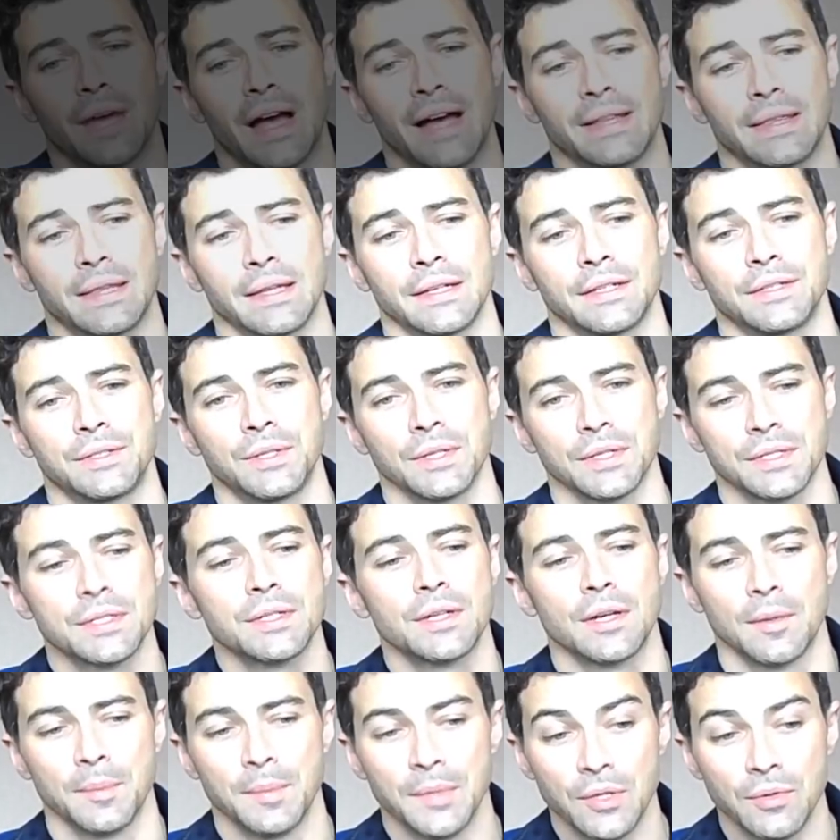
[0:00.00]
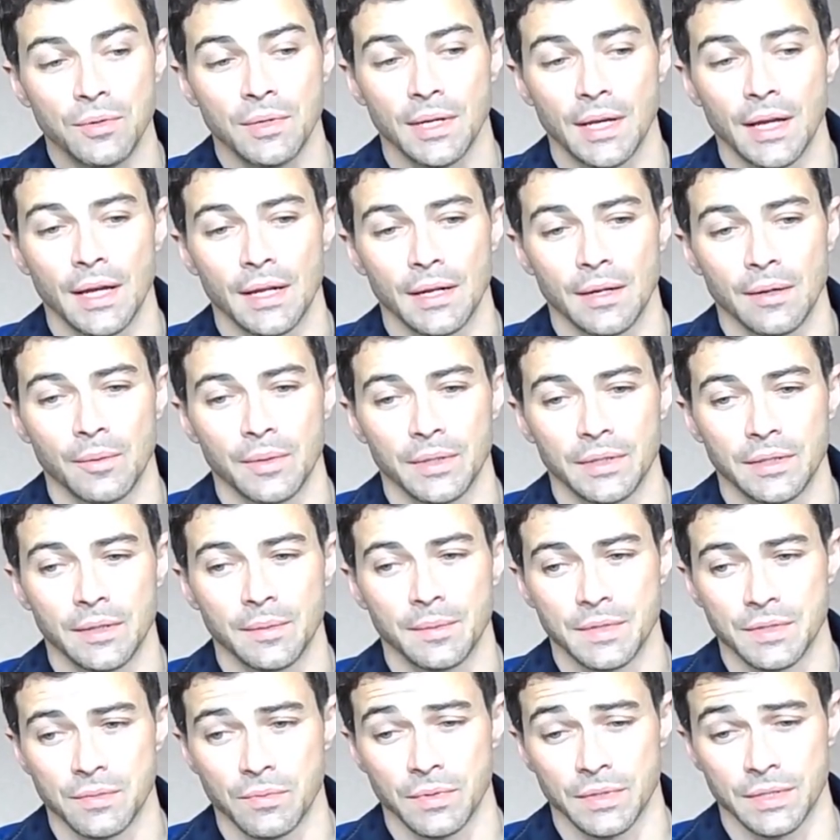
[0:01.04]
I think just communicating with them
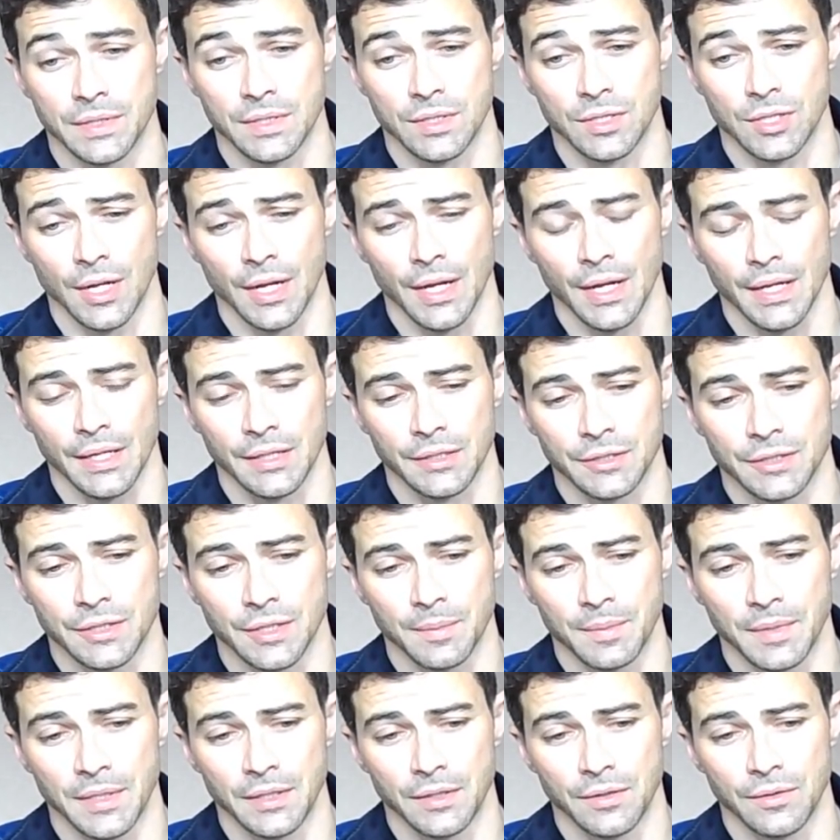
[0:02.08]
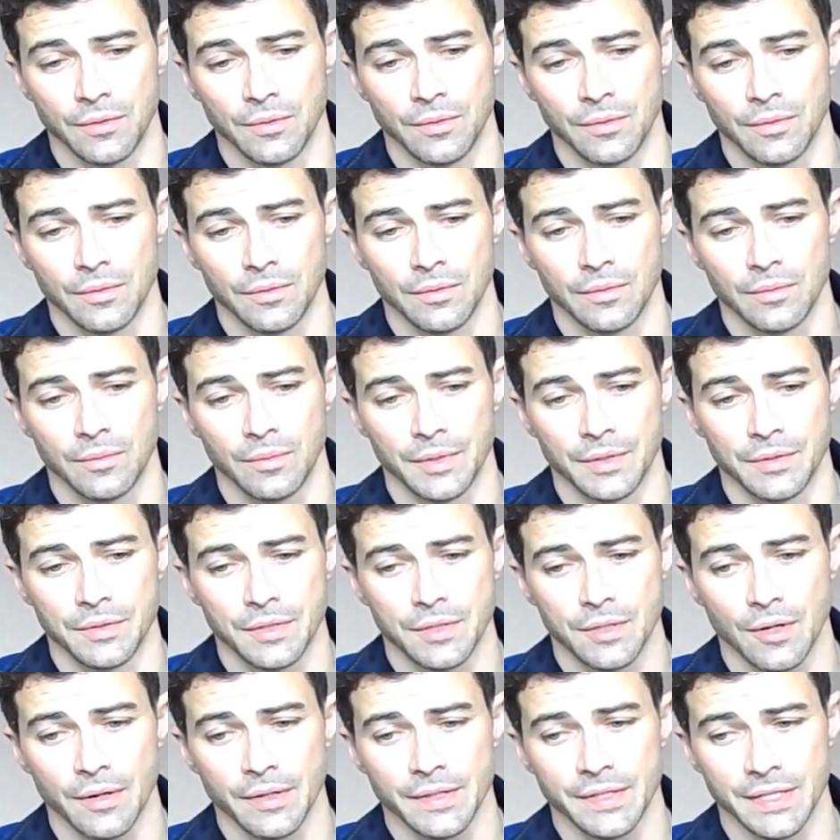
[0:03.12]
is what's changed. I mean, when you
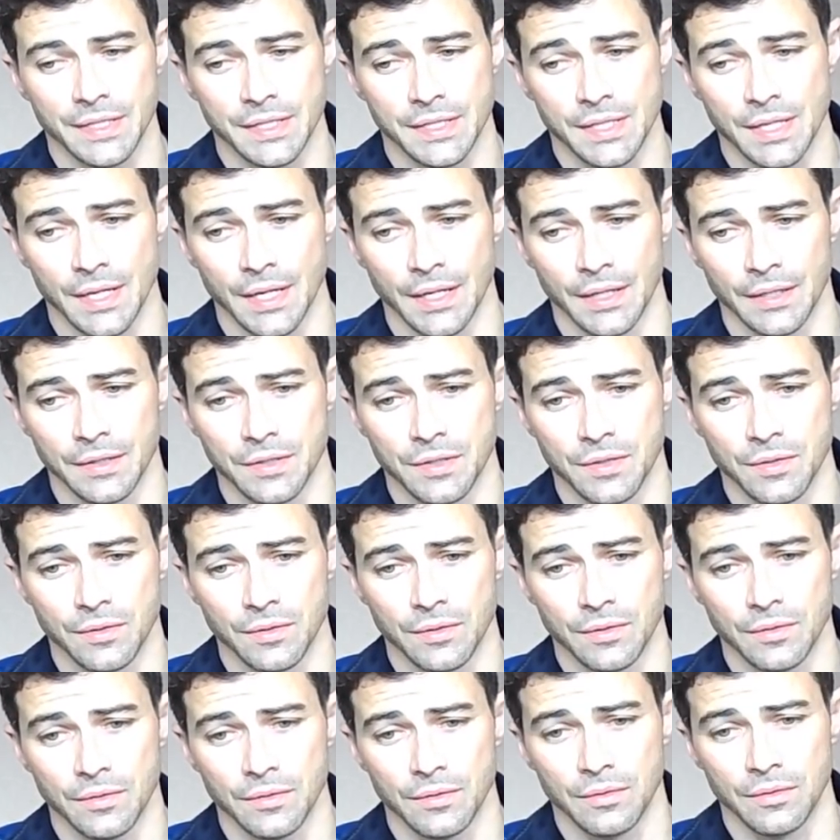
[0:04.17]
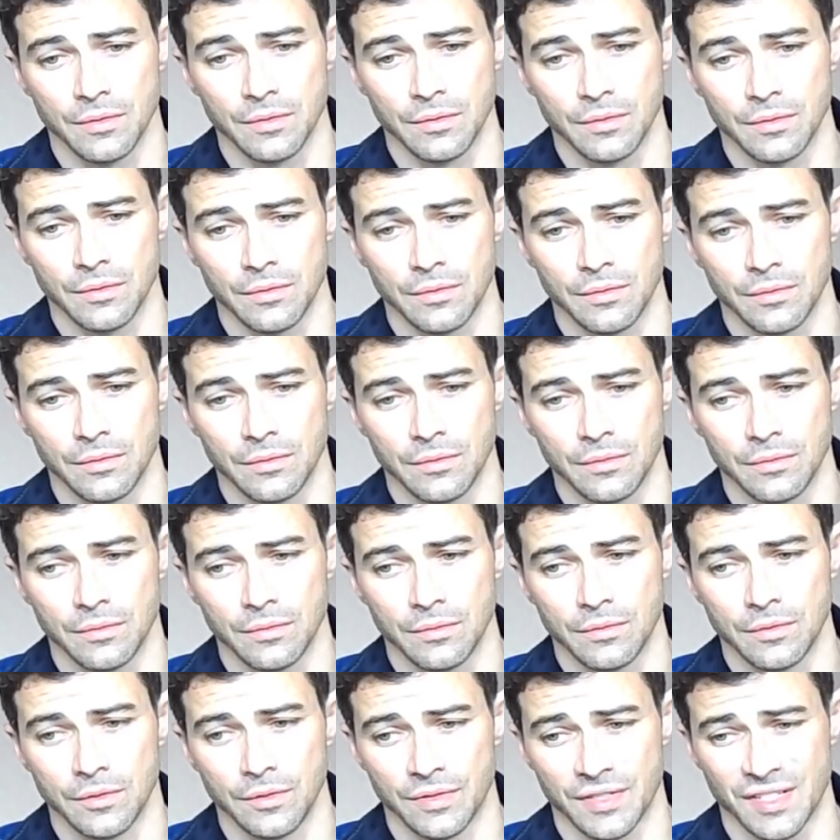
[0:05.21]
start these things,
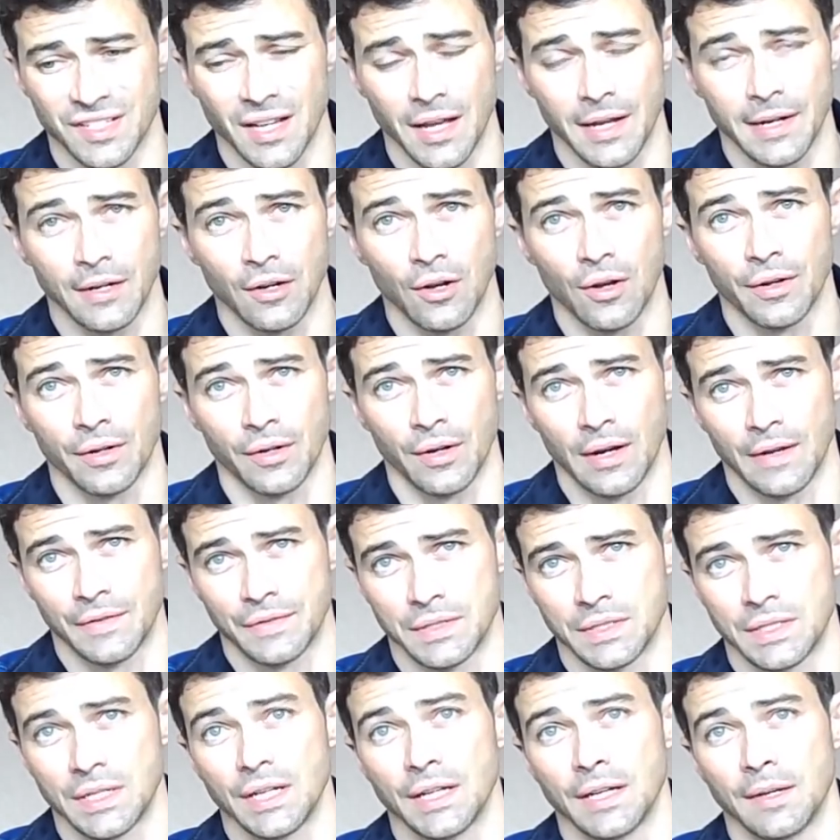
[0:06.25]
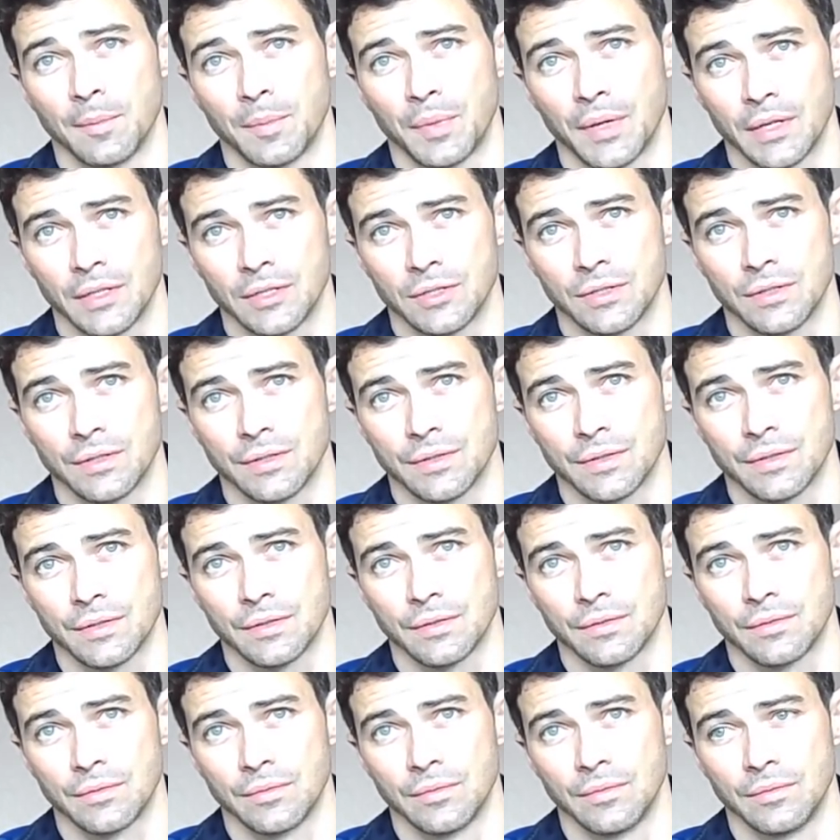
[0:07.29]
you're signing autographs and taking pictures.
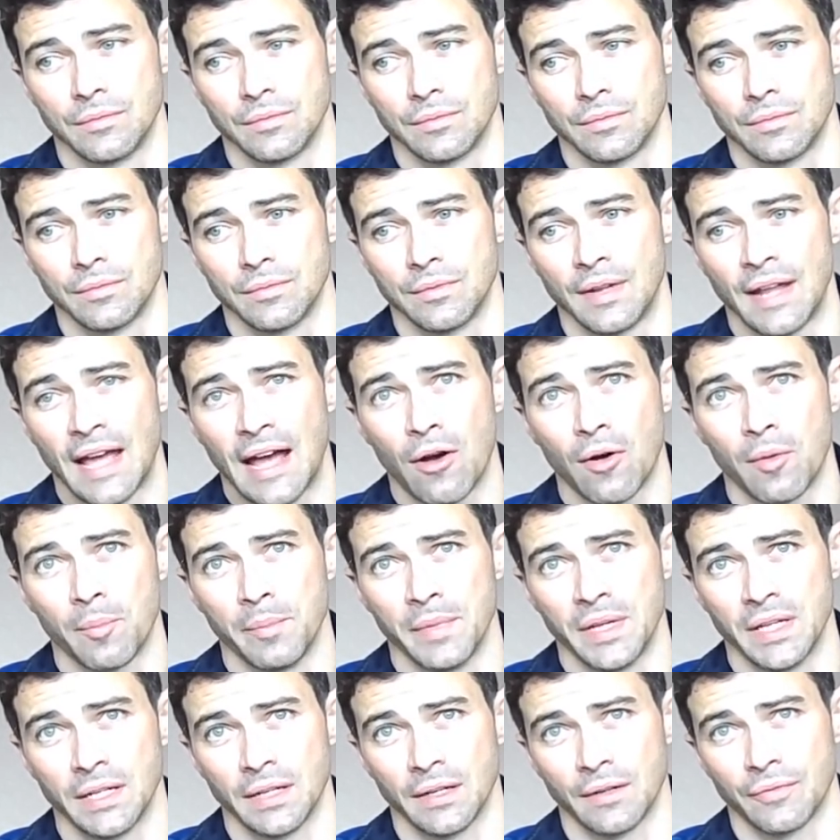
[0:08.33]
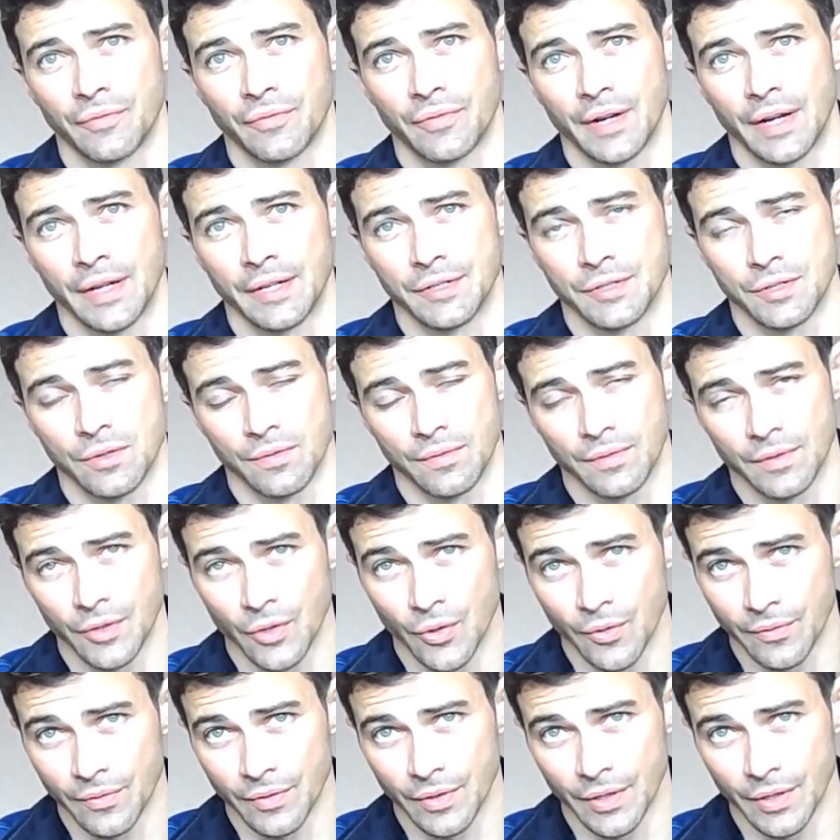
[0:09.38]
Now I'm meeting friends over and over